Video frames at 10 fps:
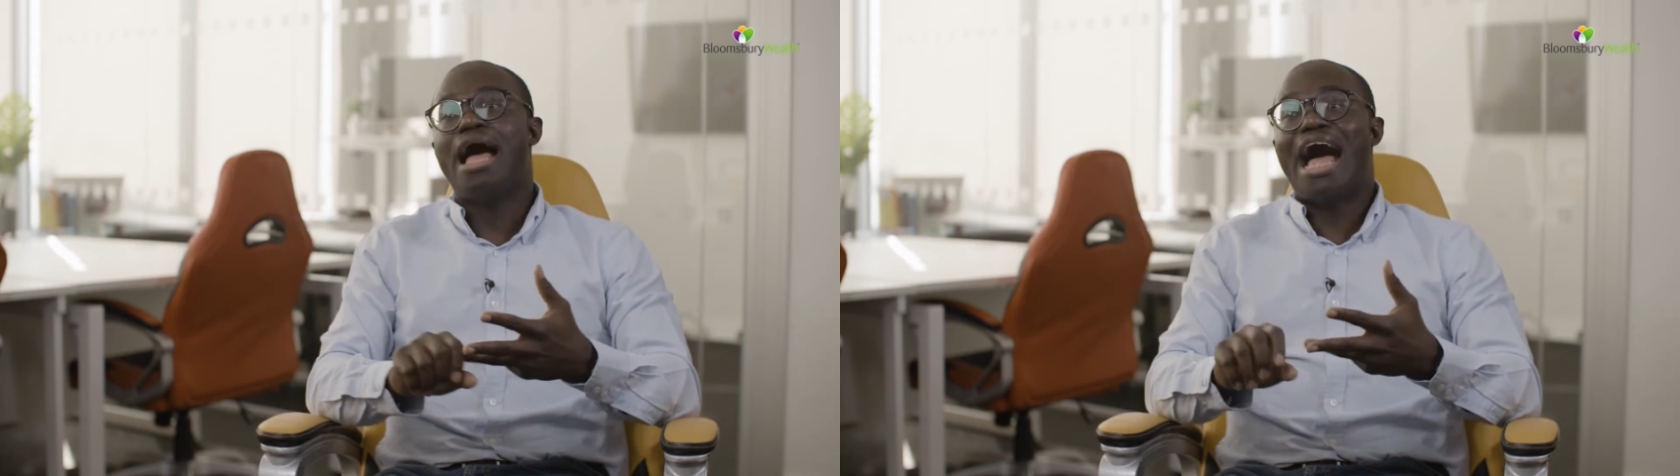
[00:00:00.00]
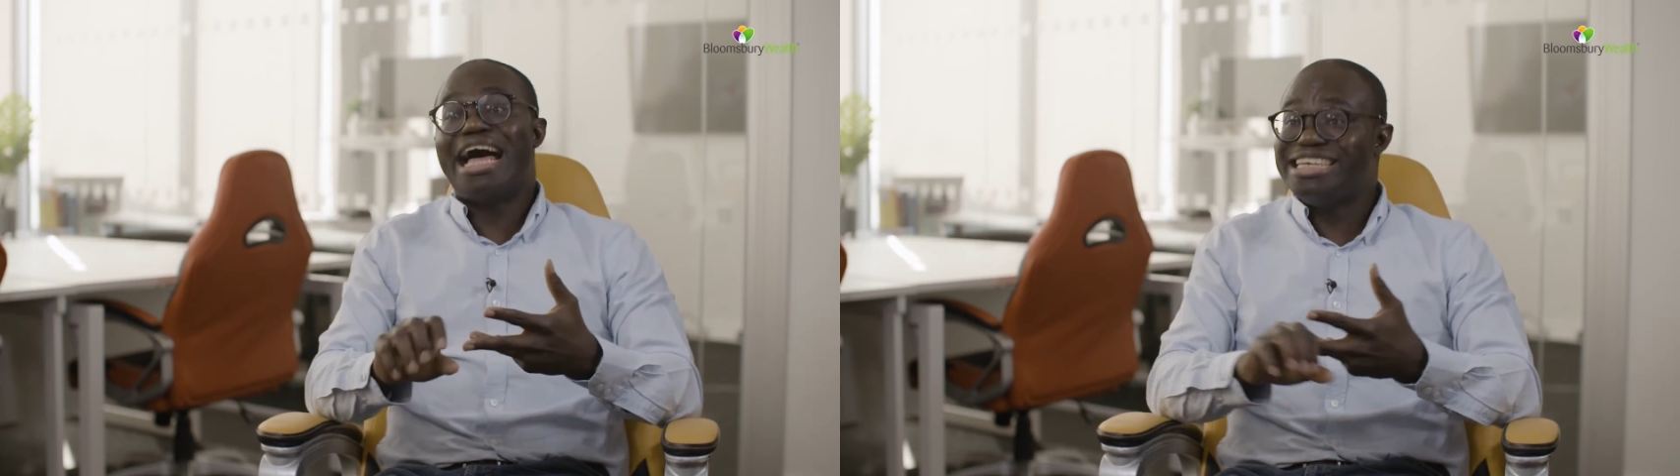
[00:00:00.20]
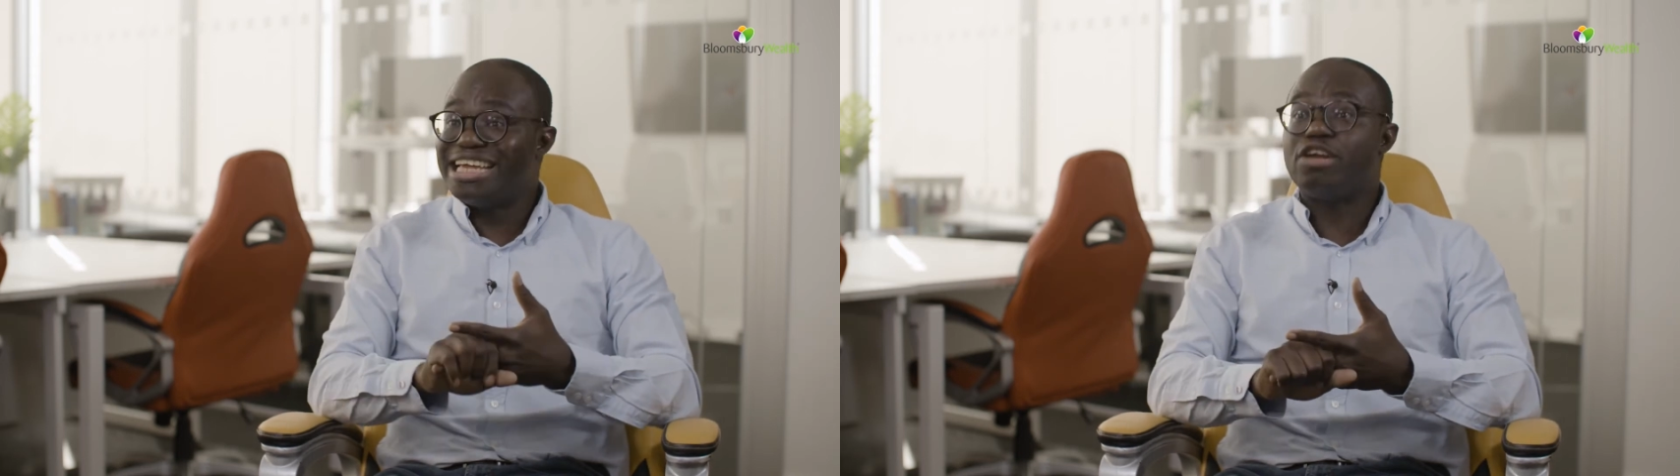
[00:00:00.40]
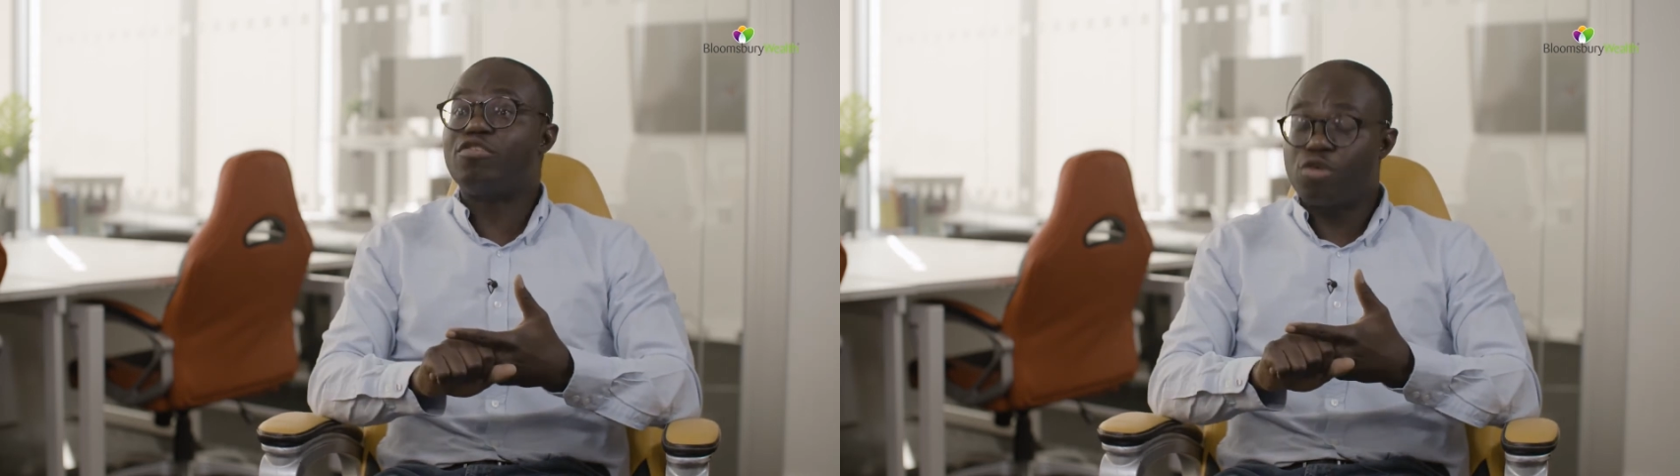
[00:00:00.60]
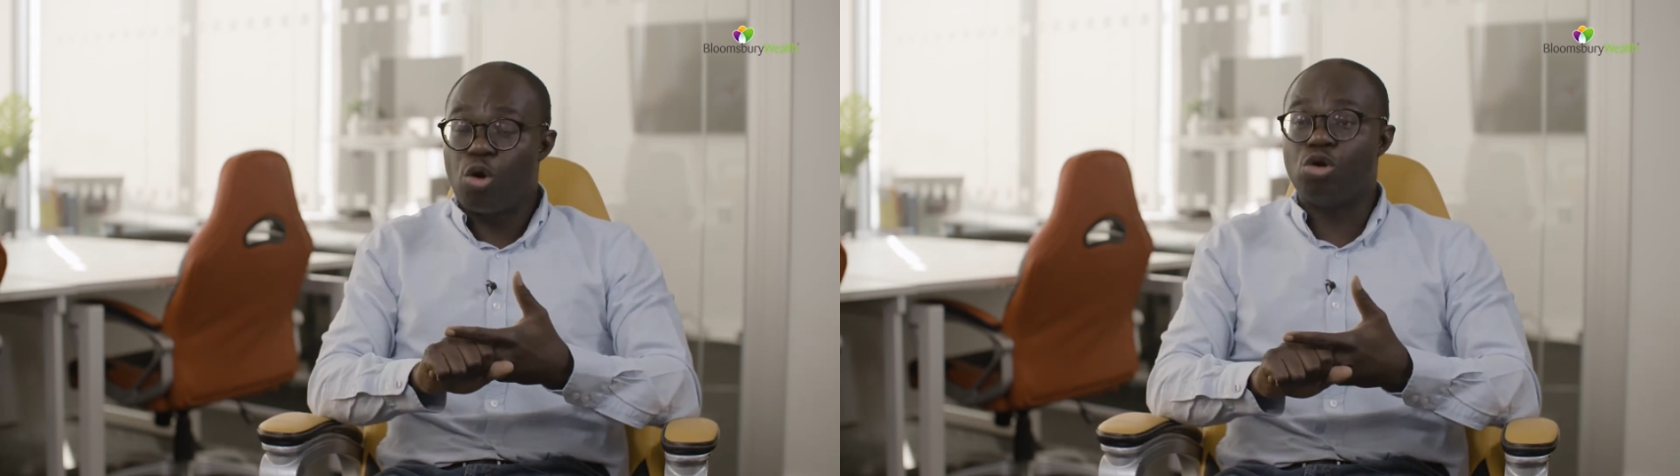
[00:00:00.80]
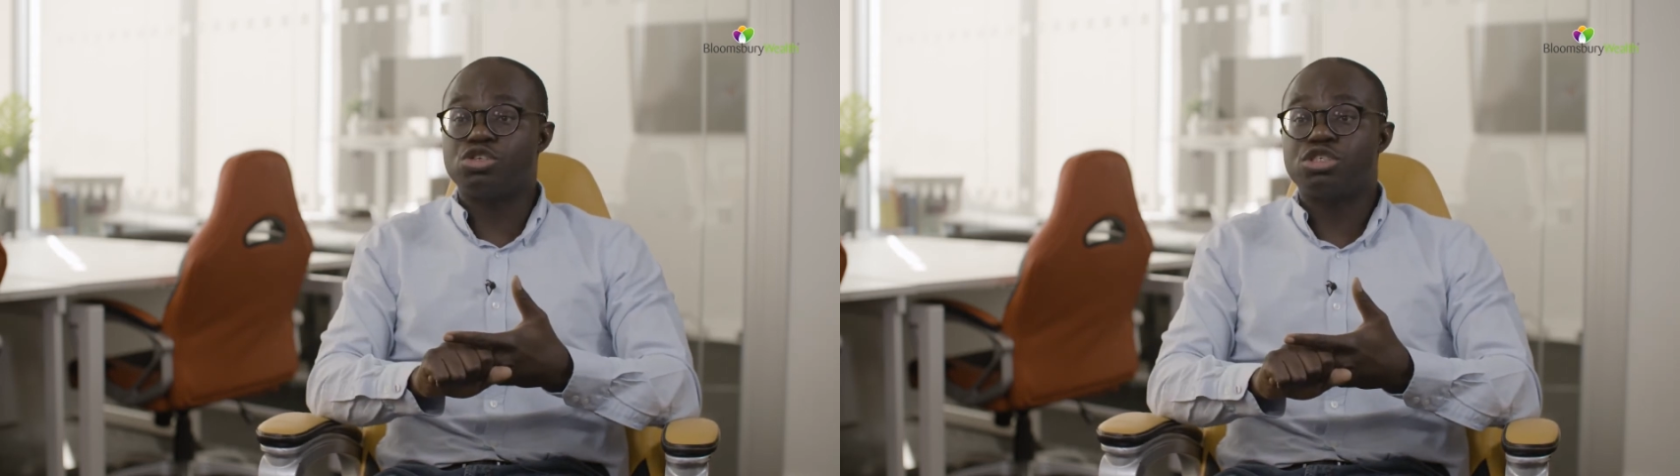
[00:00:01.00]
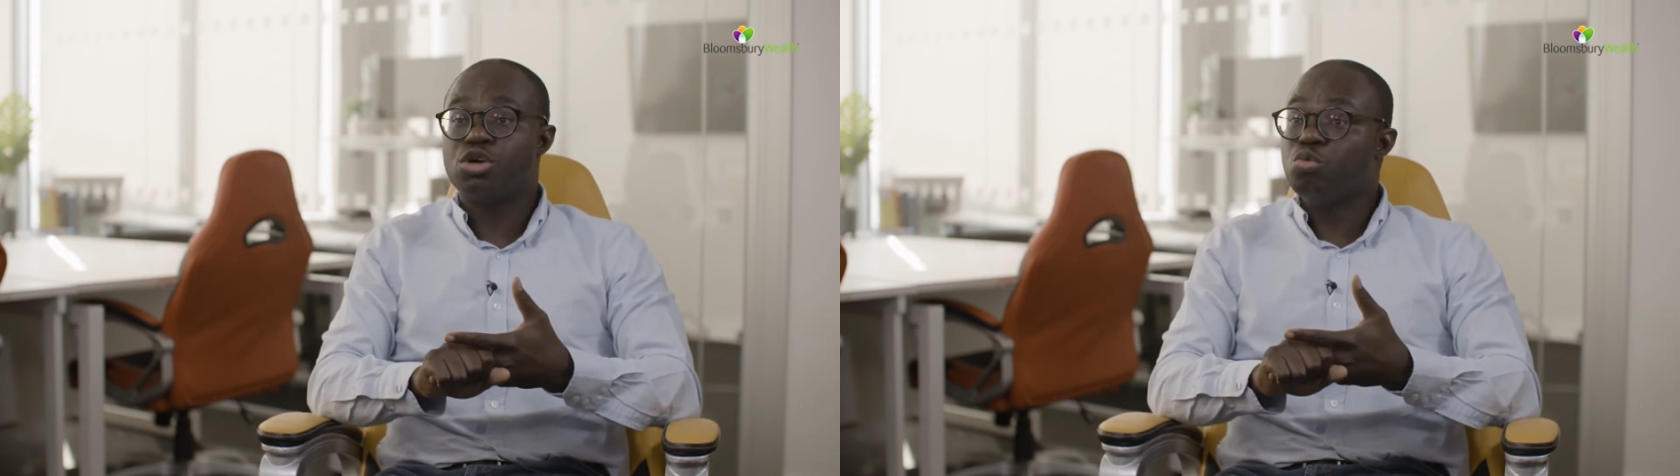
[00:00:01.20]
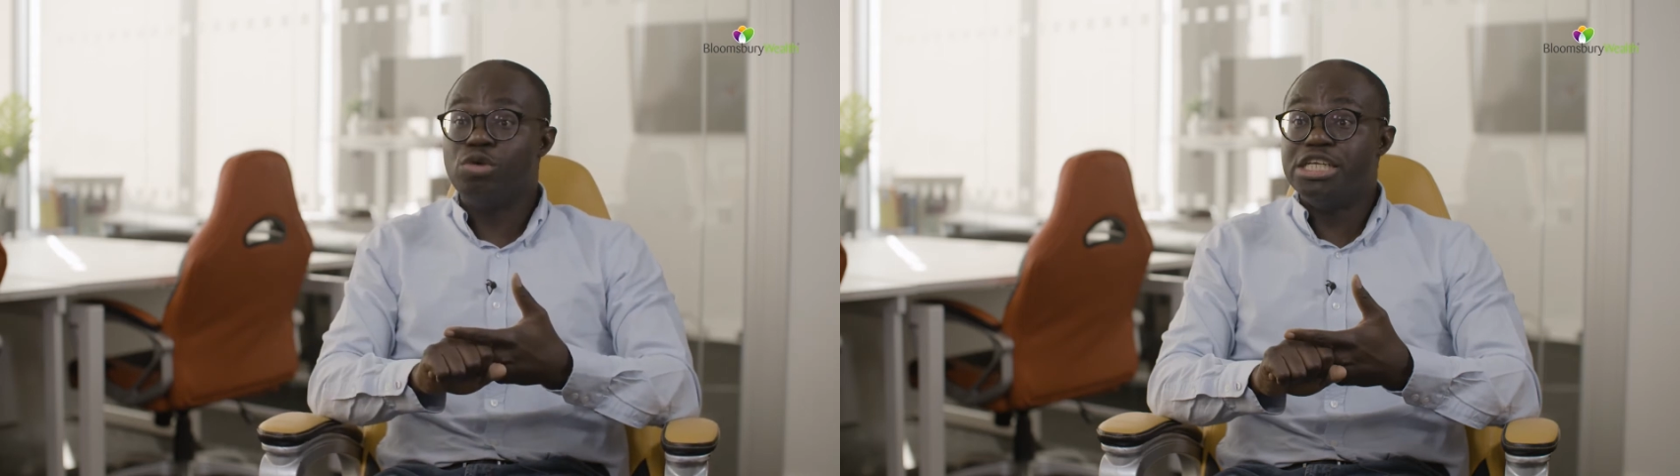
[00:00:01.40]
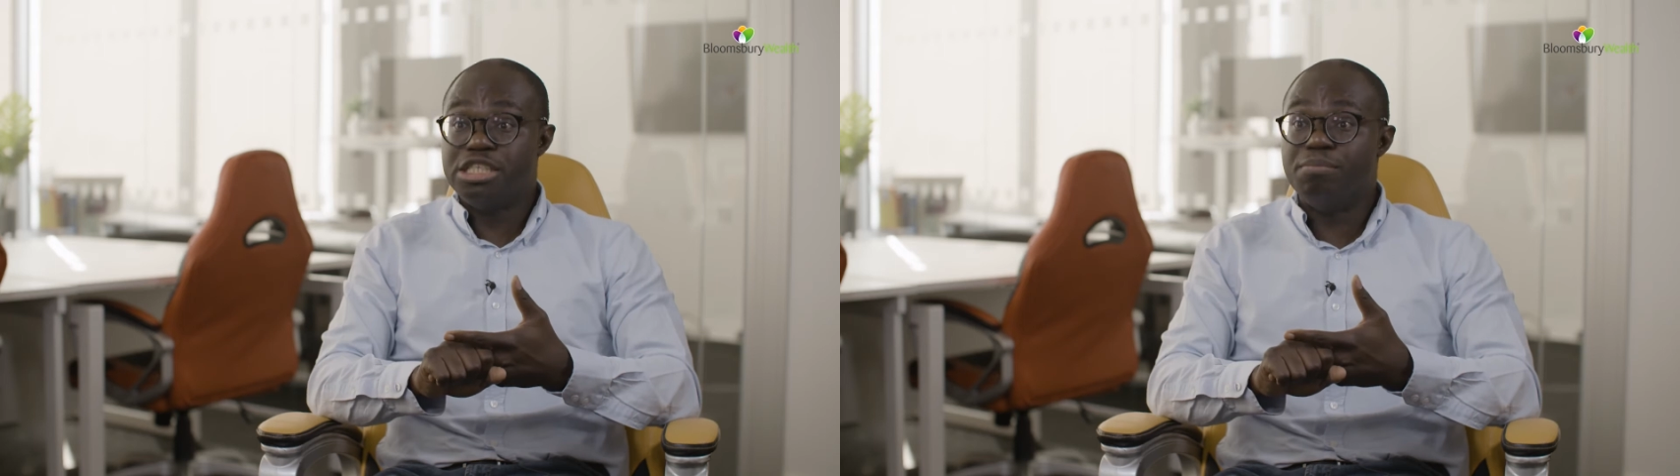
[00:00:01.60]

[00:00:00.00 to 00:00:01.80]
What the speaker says: And then, of course, the